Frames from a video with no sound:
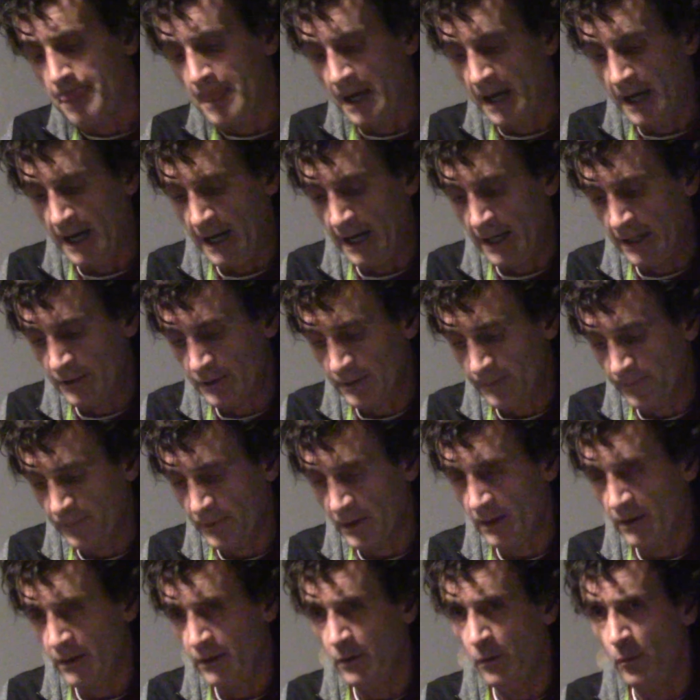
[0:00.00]
And
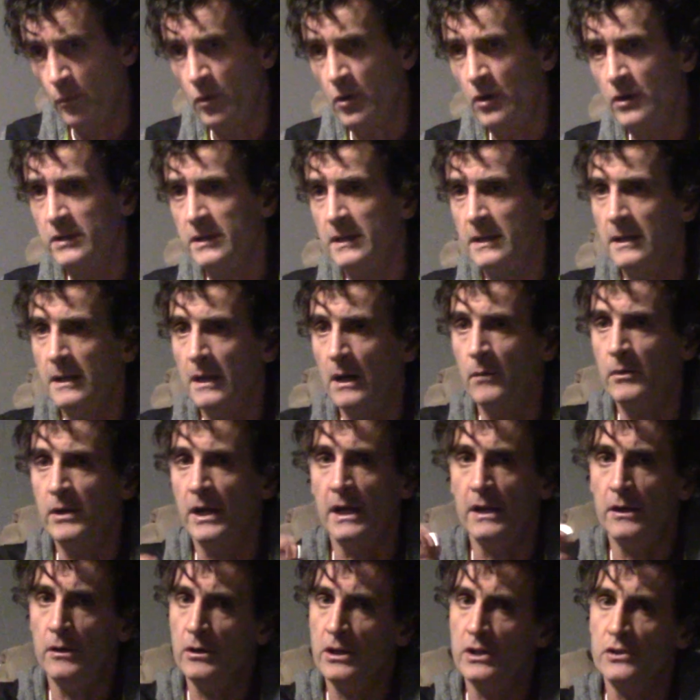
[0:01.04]
the word, okay,
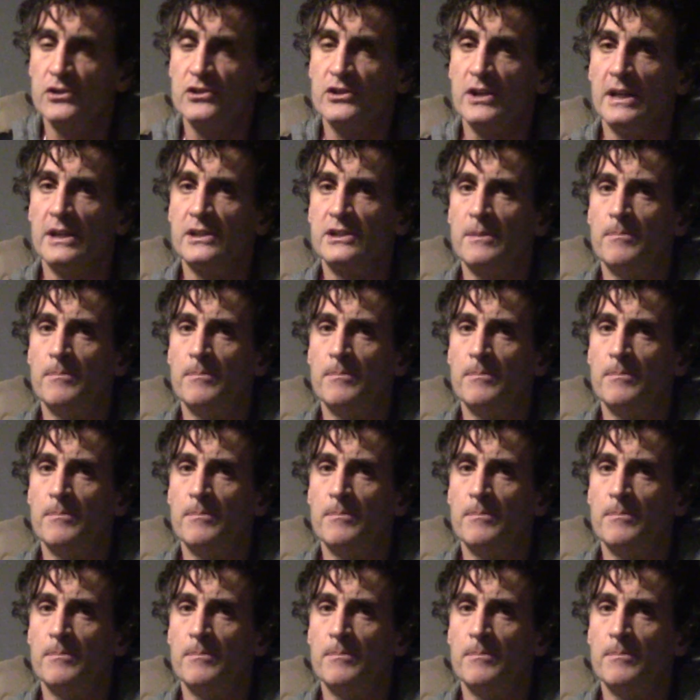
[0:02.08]
you can say it's a